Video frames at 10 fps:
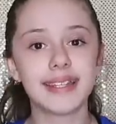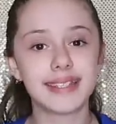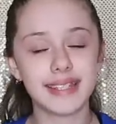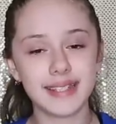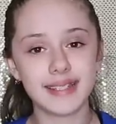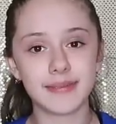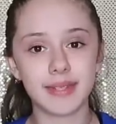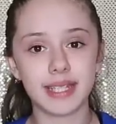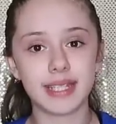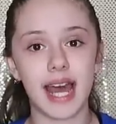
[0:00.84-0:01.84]
guys, it's
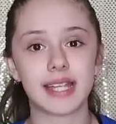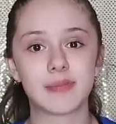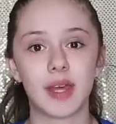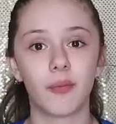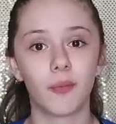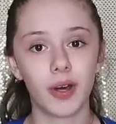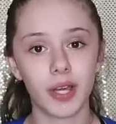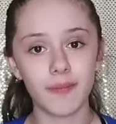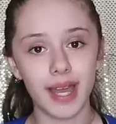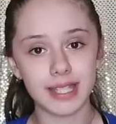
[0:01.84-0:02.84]
me, Jasmine.
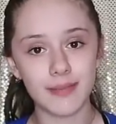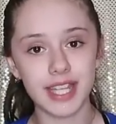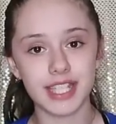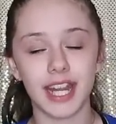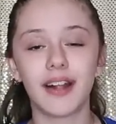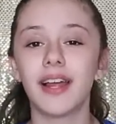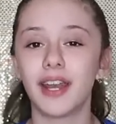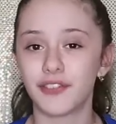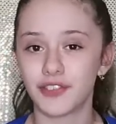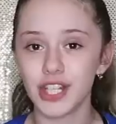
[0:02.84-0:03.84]
Welcome back to my channel,
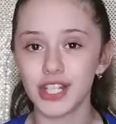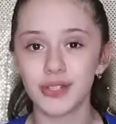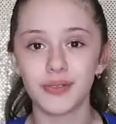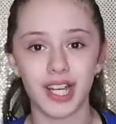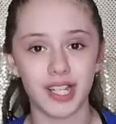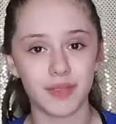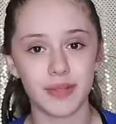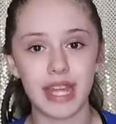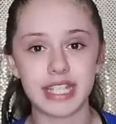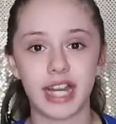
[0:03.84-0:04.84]
and if you're new, welcome
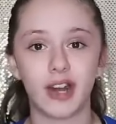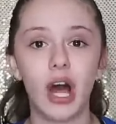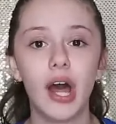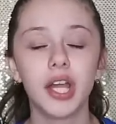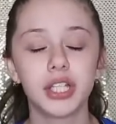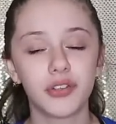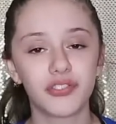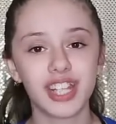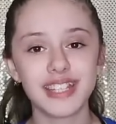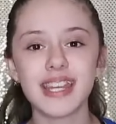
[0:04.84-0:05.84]
to my channel.
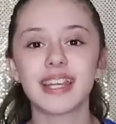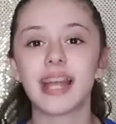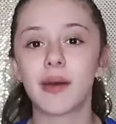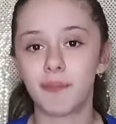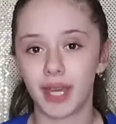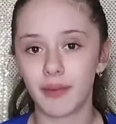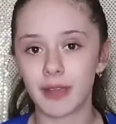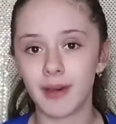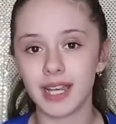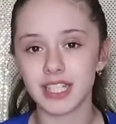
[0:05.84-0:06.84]
Don't forget to hit that big
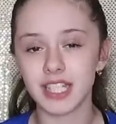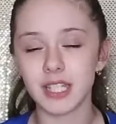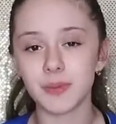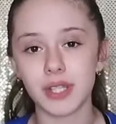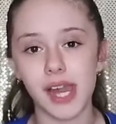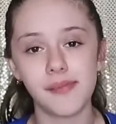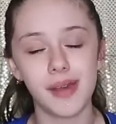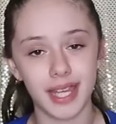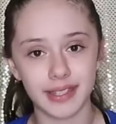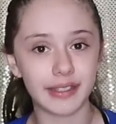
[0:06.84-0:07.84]
red button to subscribe
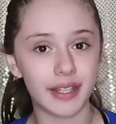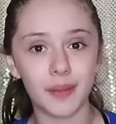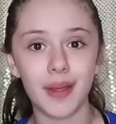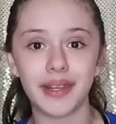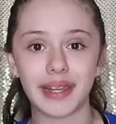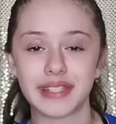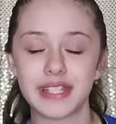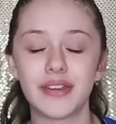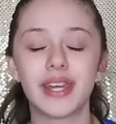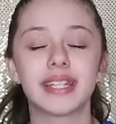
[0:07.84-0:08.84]
and the little bell
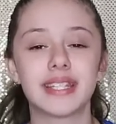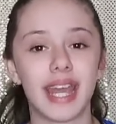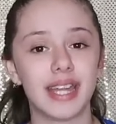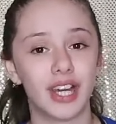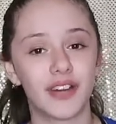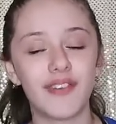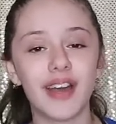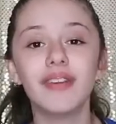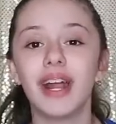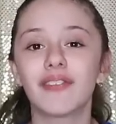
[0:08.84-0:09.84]
next to it to get
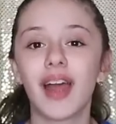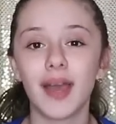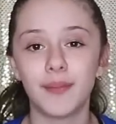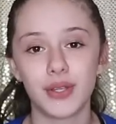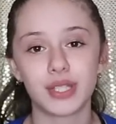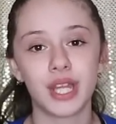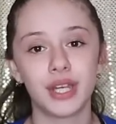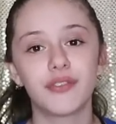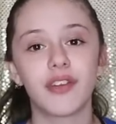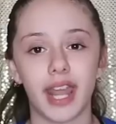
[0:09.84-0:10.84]
notified whenever I post a
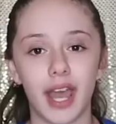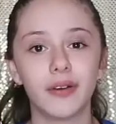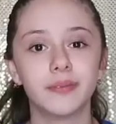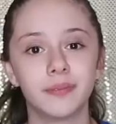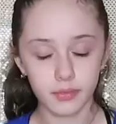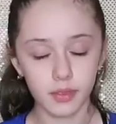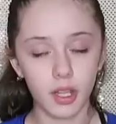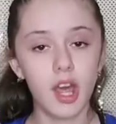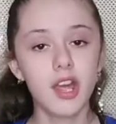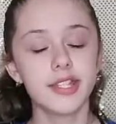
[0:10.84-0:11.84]
new video.
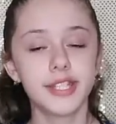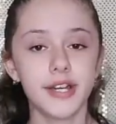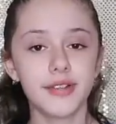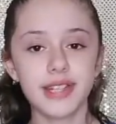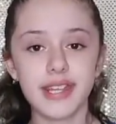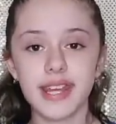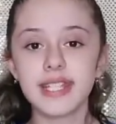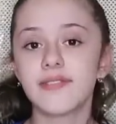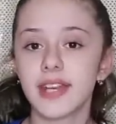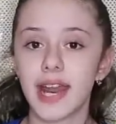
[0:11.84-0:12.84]
So in
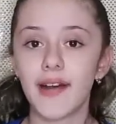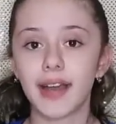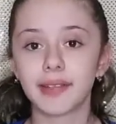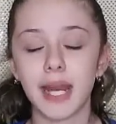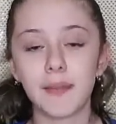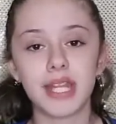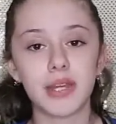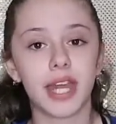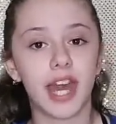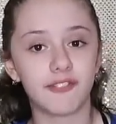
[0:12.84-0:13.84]
today's video, I'm going to be
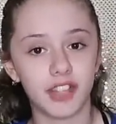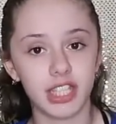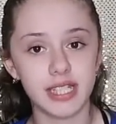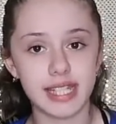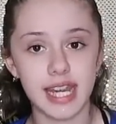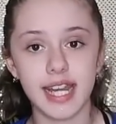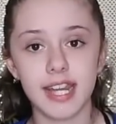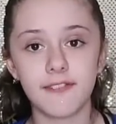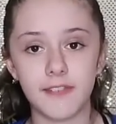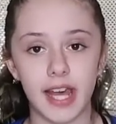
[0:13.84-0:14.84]
doing a figure
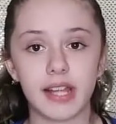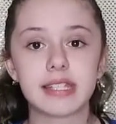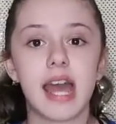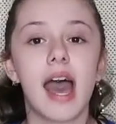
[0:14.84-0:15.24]
skating fail.